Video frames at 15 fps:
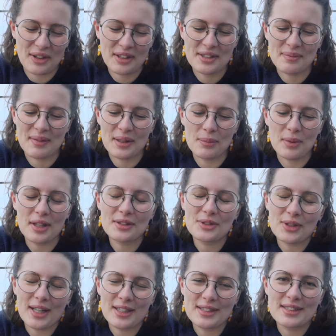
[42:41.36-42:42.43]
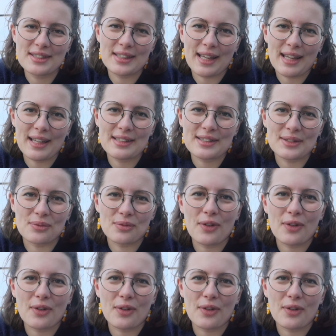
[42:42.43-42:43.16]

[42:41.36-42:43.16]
not as many, but I try to see some